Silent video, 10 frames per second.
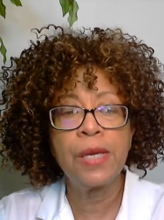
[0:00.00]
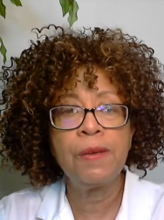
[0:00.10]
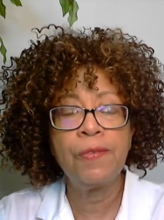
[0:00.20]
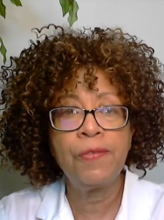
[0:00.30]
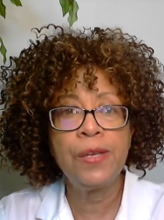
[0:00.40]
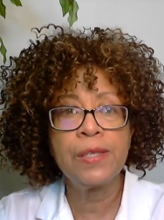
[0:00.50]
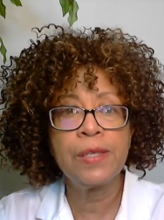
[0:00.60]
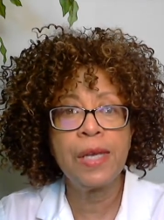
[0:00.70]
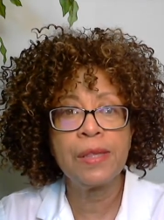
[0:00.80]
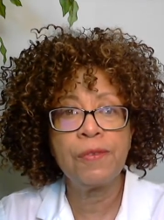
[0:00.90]
and it fits
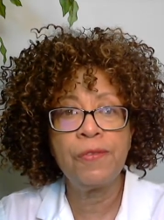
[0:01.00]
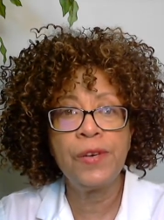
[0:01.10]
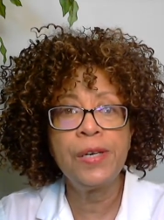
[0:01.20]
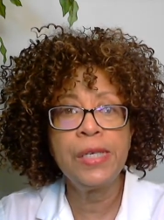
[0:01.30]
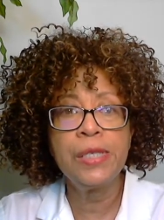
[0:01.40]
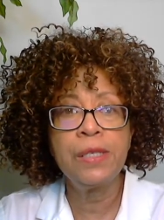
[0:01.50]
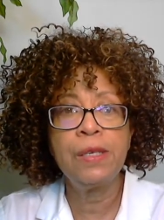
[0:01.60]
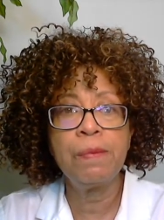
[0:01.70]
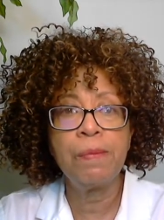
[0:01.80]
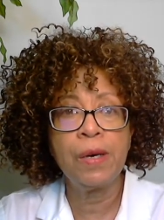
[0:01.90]
at the very
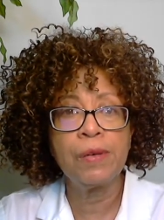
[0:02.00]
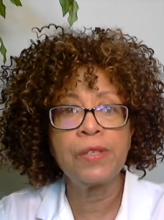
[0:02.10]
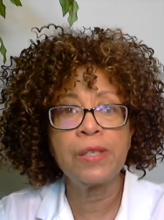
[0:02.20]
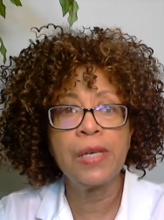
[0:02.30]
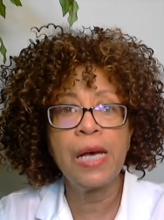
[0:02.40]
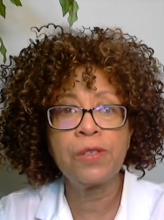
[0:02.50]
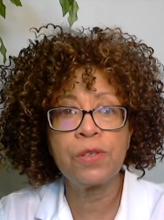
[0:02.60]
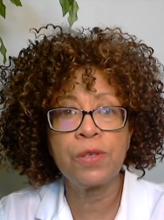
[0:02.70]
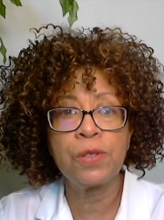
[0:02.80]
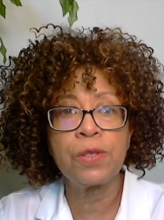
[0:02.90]
tip of your
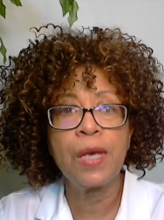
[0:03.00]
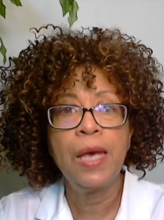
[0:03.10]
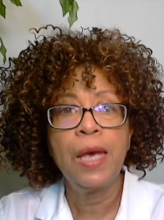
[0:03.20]
nostrils.